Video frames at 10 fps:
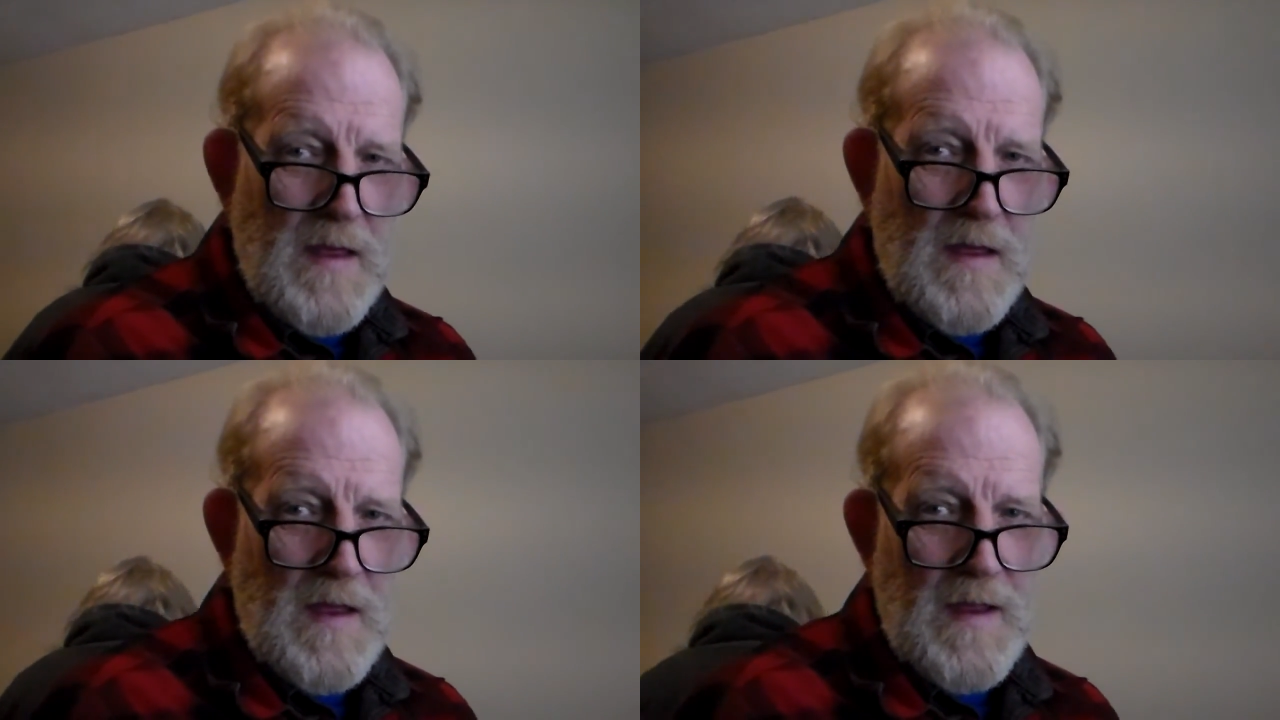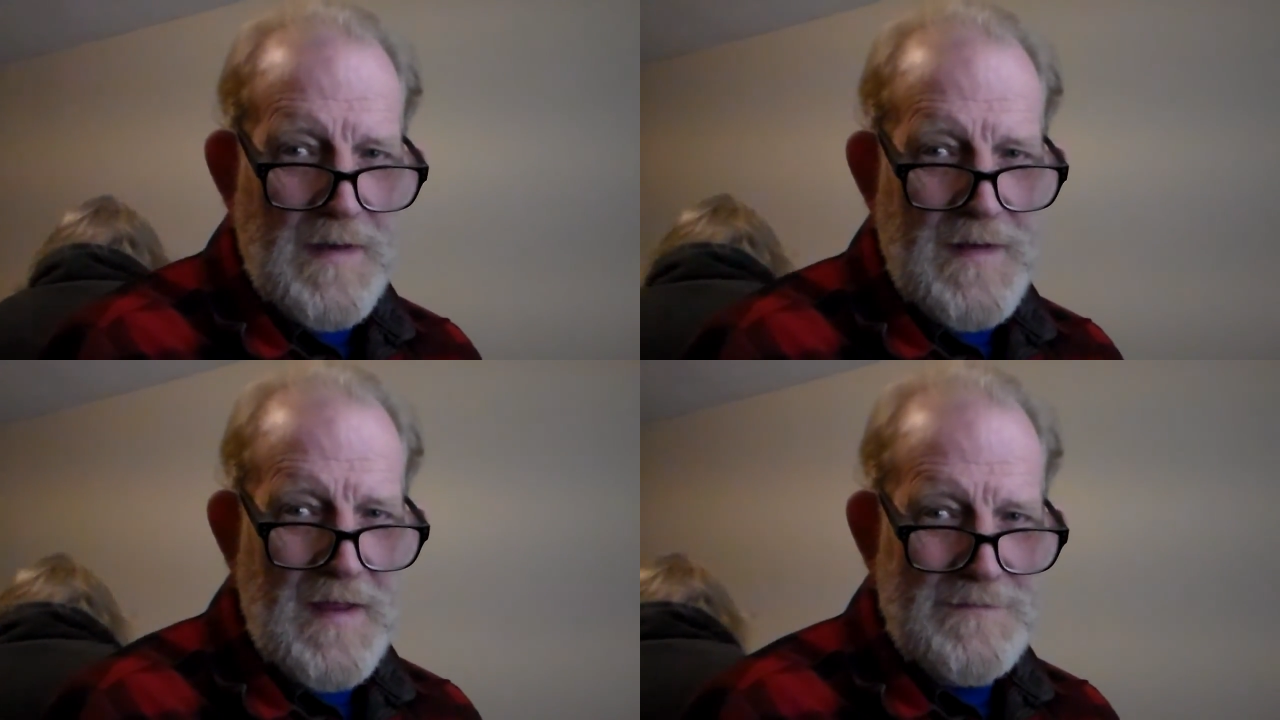
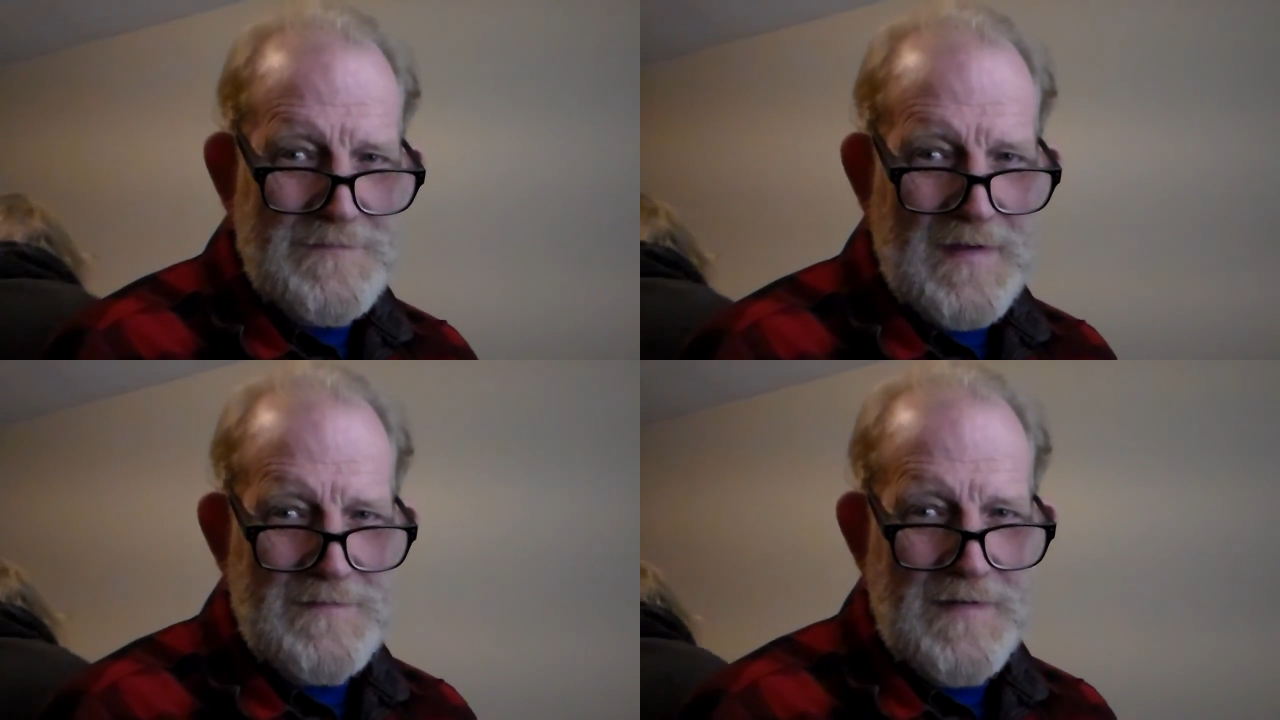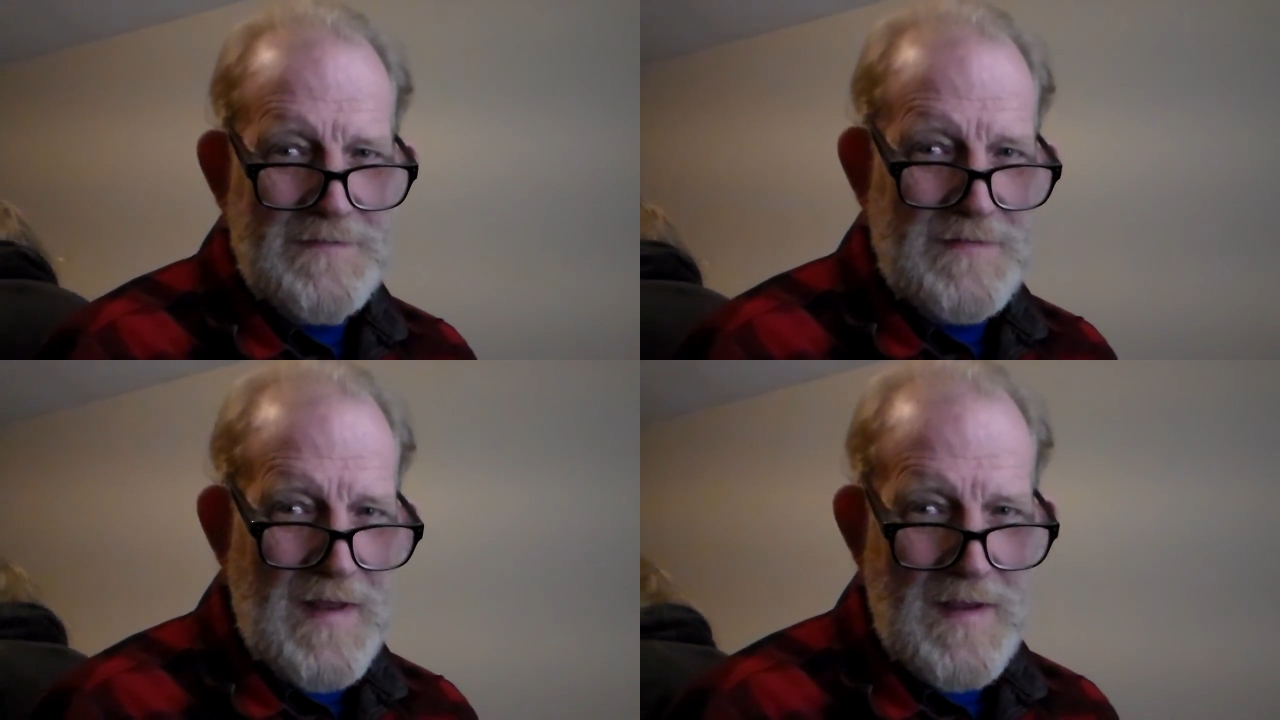and that's
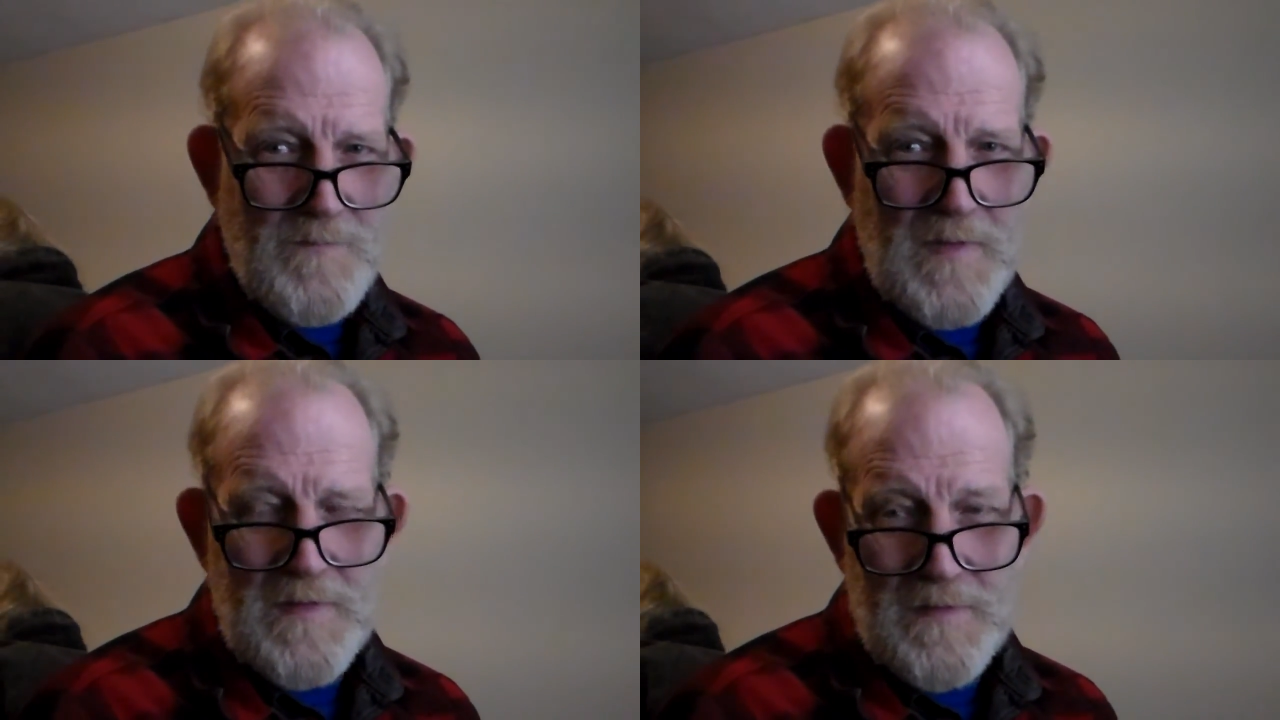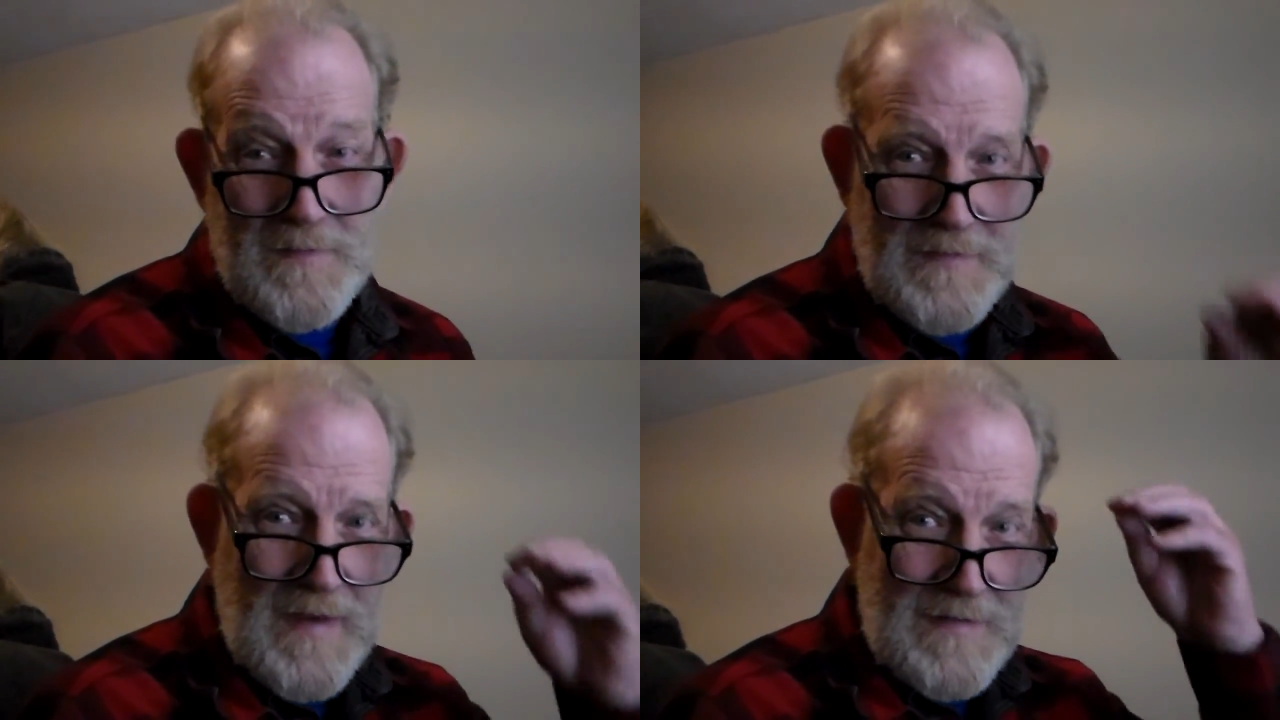his name. And